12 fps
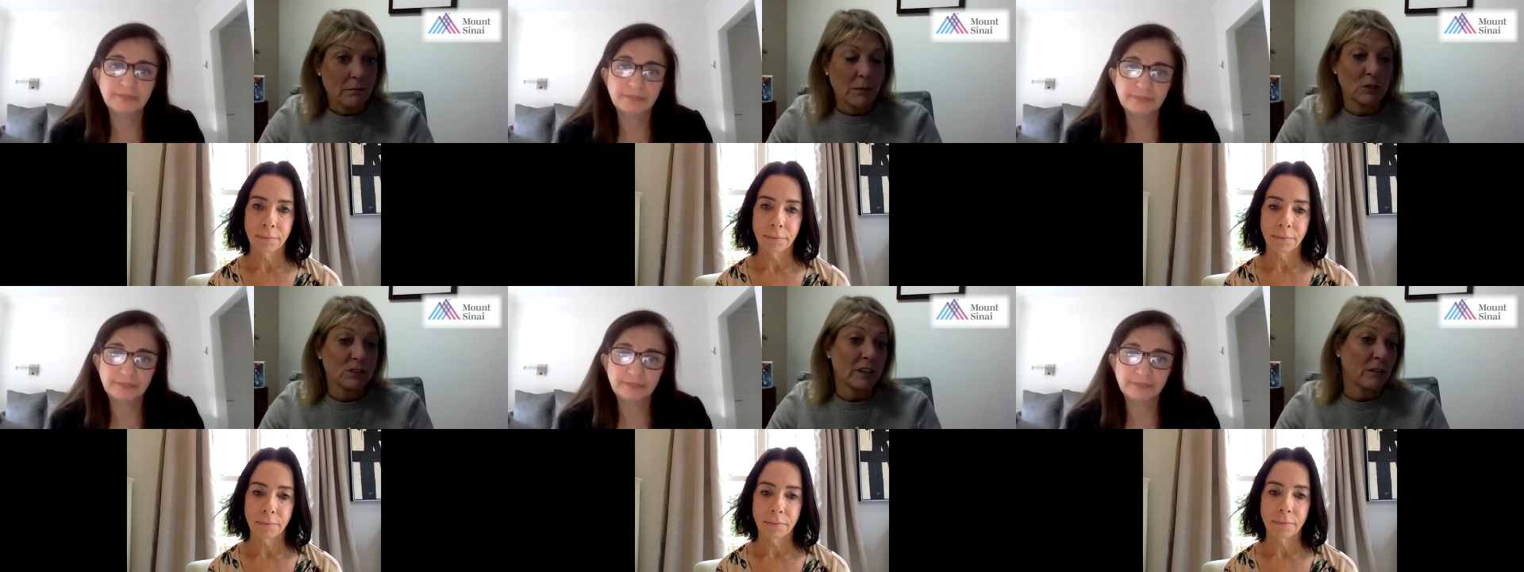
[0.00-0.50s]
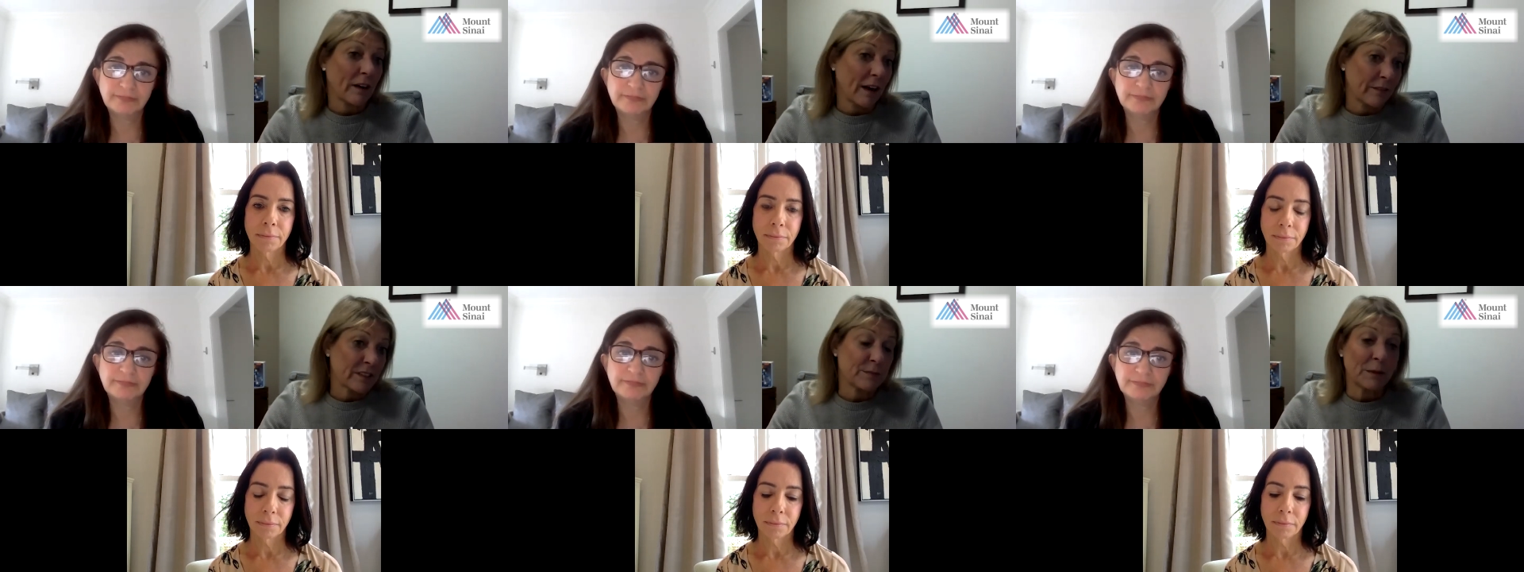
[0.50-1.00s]

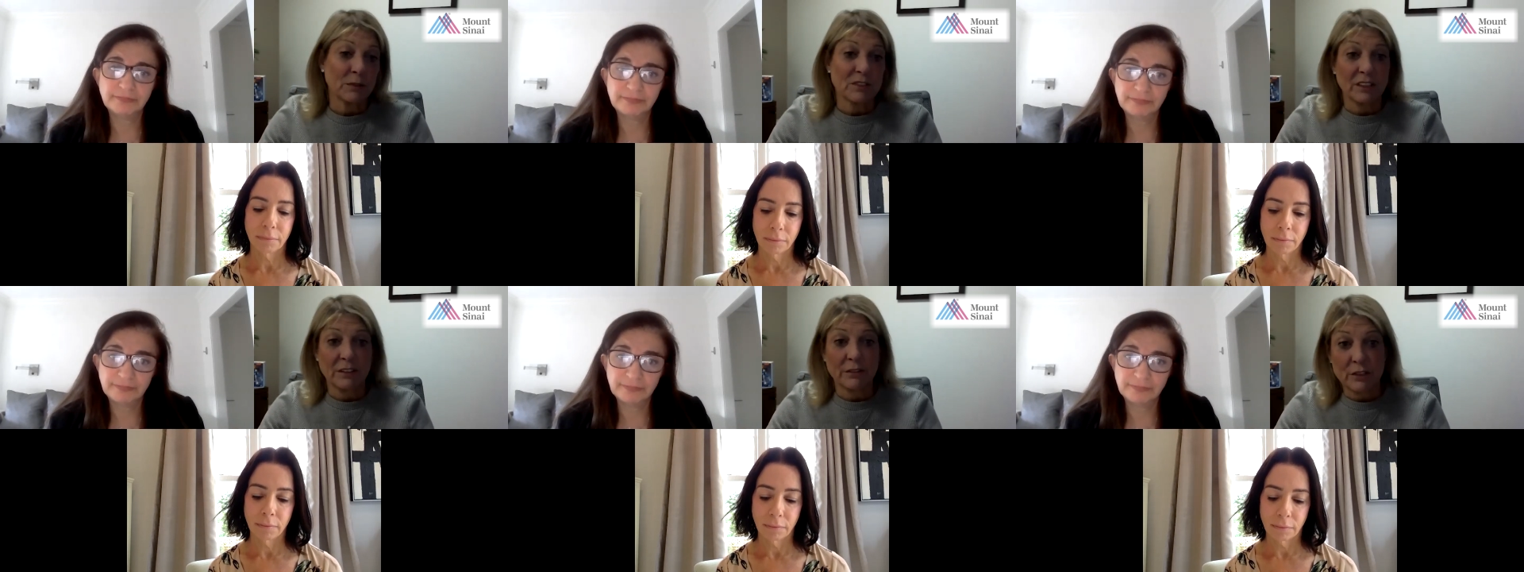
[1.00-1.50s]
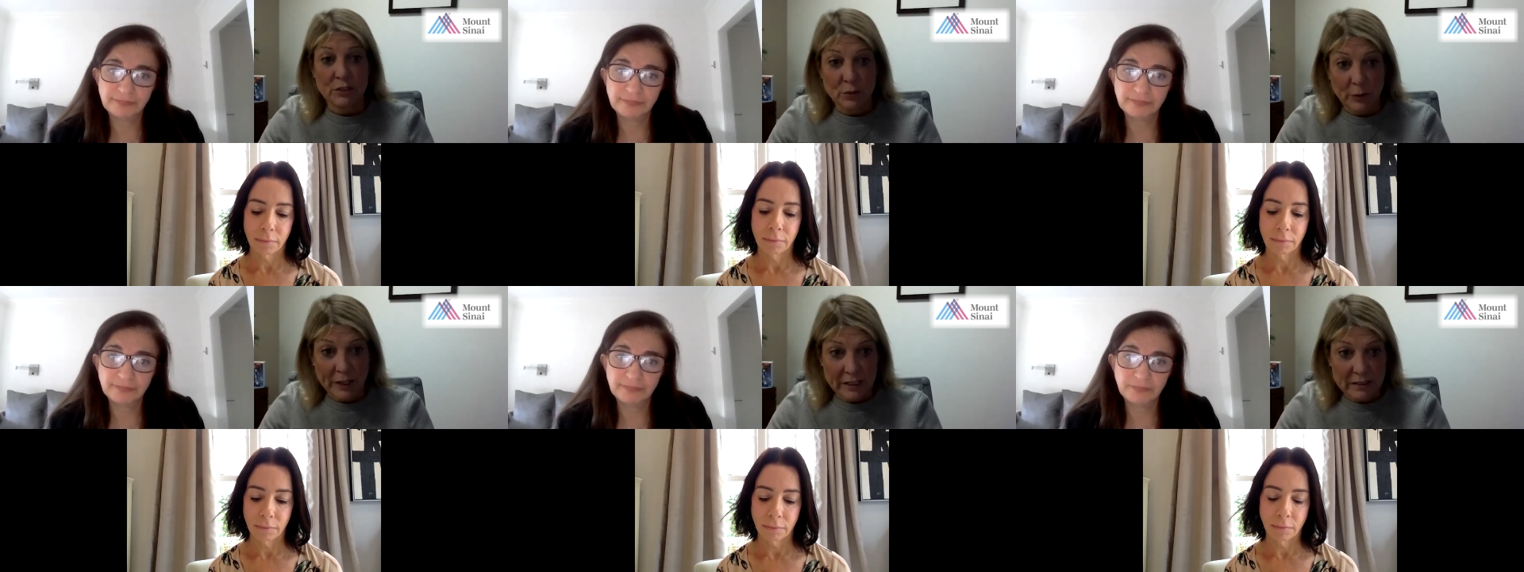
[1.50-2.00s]
Speaker 1: multigravis, people delivering
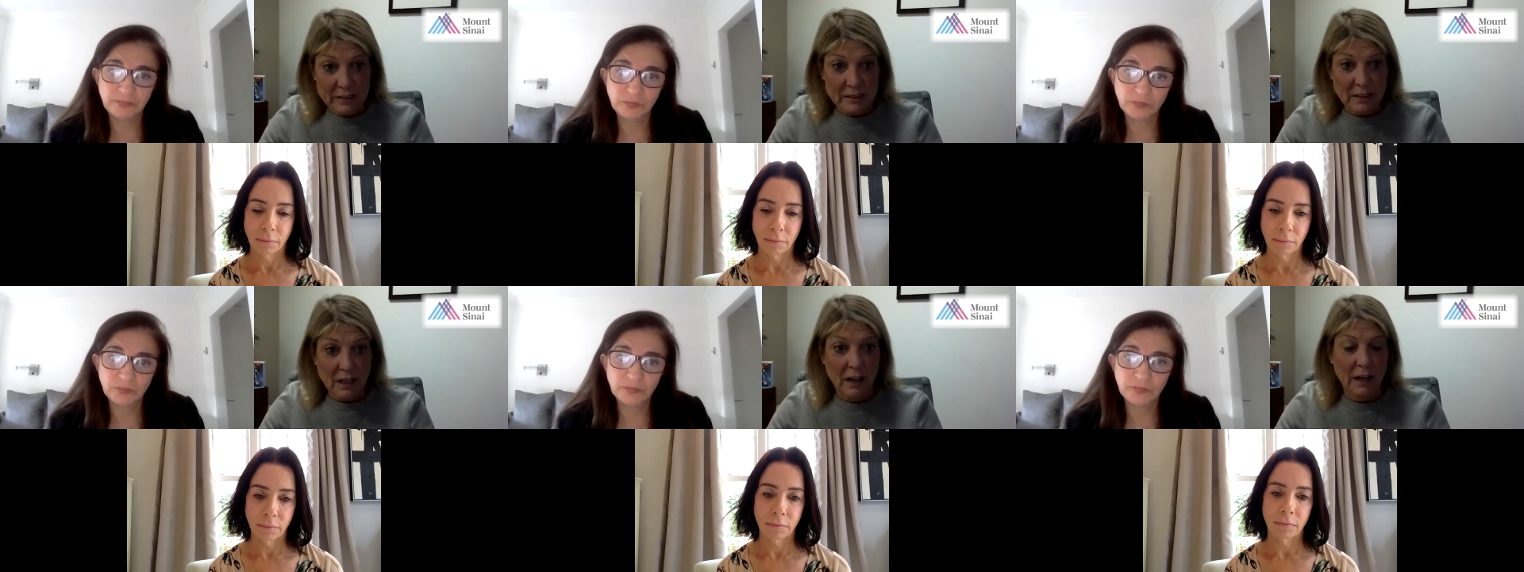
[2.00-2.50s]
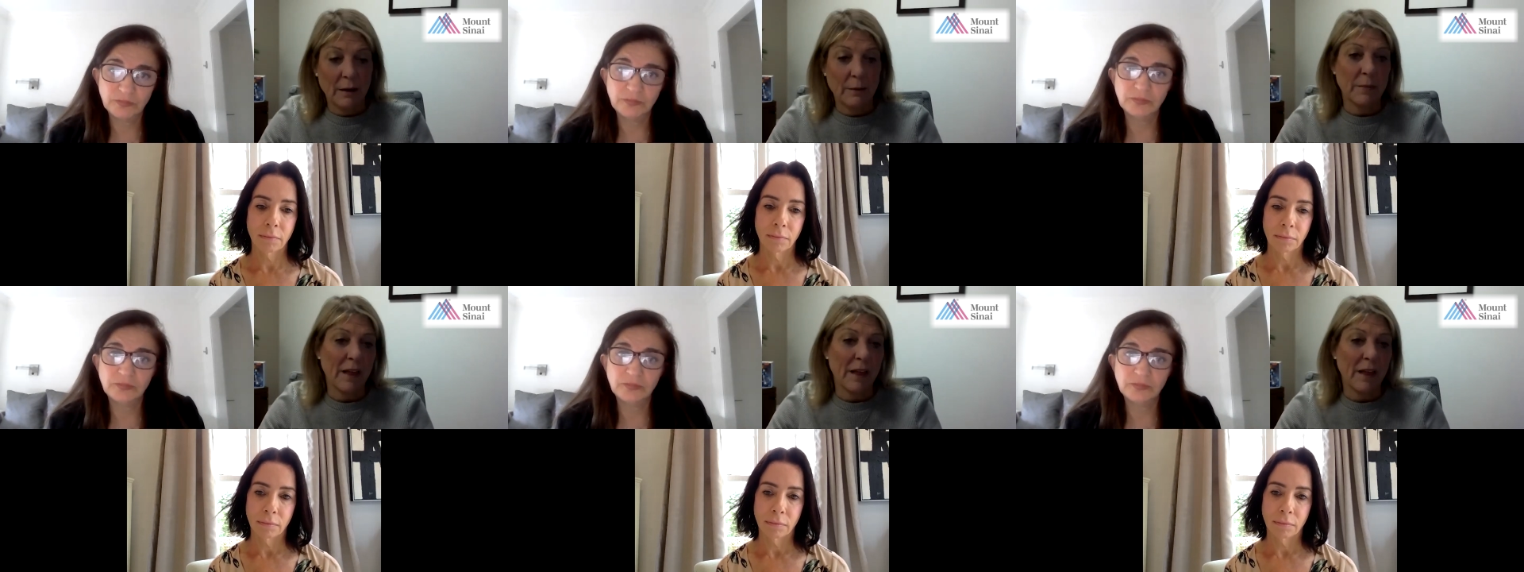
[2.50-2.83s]
twins, um,